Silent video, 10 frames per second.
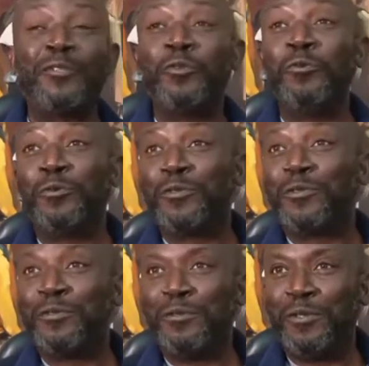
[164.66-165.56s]

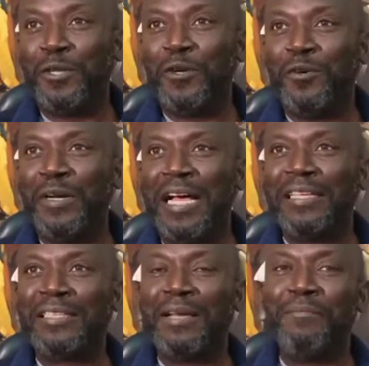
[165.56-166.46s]
tools, you know,
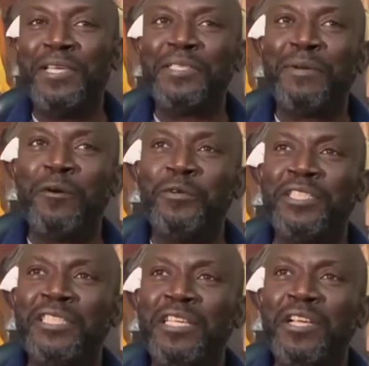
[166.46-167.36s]
as a means by
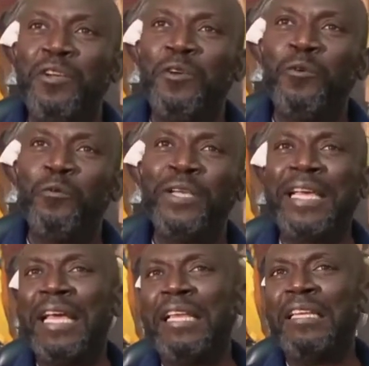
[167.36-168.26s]
which we
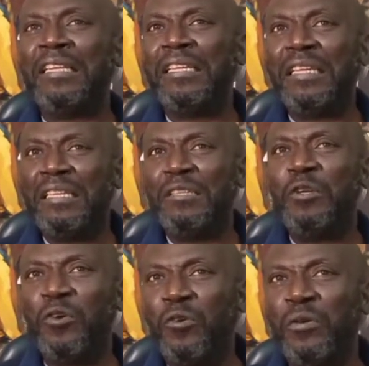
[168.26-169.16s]
can,
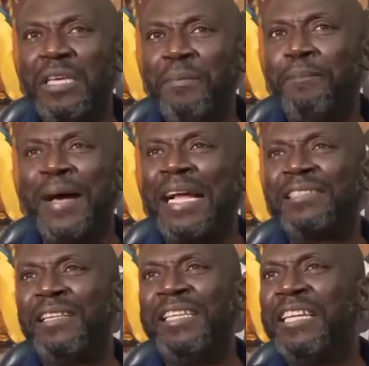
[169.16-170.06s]
you know,
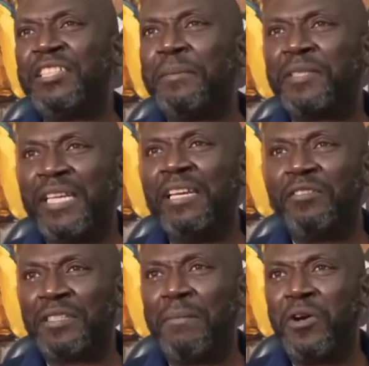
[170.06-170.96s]
impact leadership
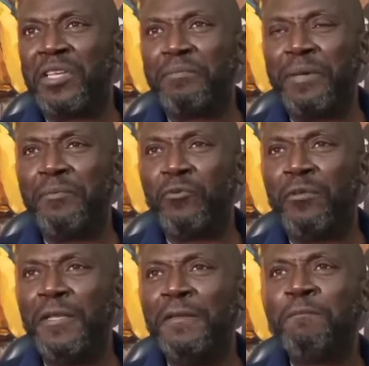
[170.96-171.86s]
skills amongst
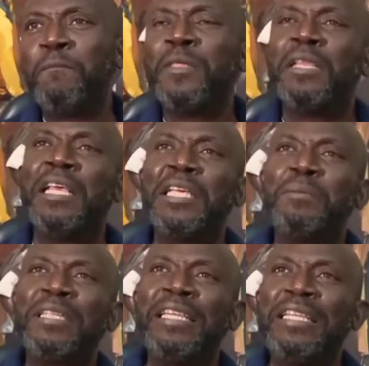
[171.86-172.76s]
people.
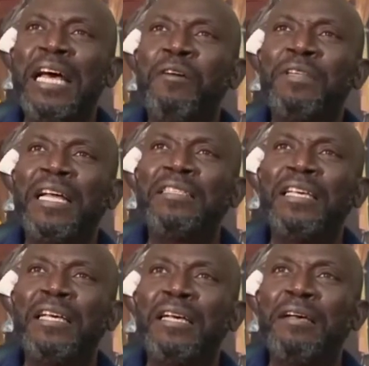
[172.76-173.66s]
Especially now
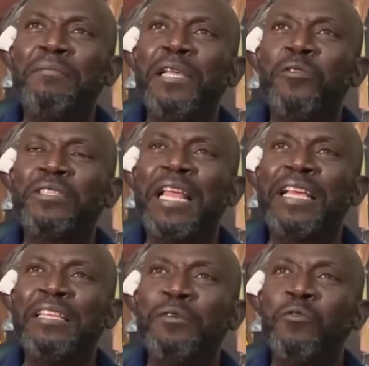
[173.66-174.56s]
that it looks
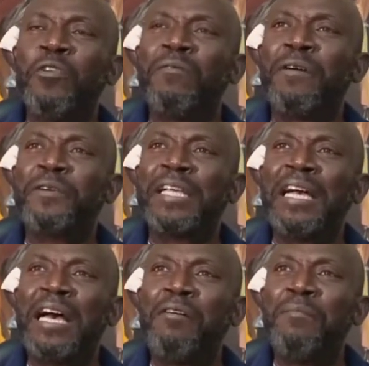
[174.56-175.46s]
like in the whole of
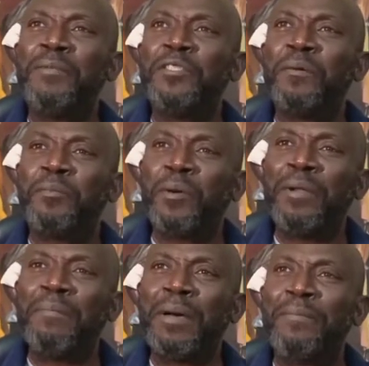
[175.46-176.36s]
Africa, our major
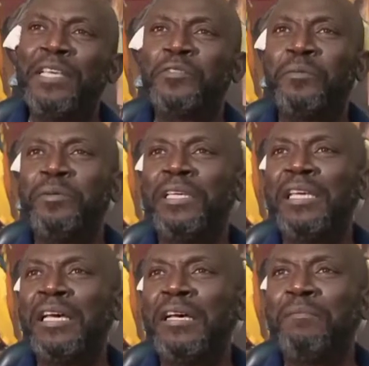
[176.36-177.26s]
problem appears to be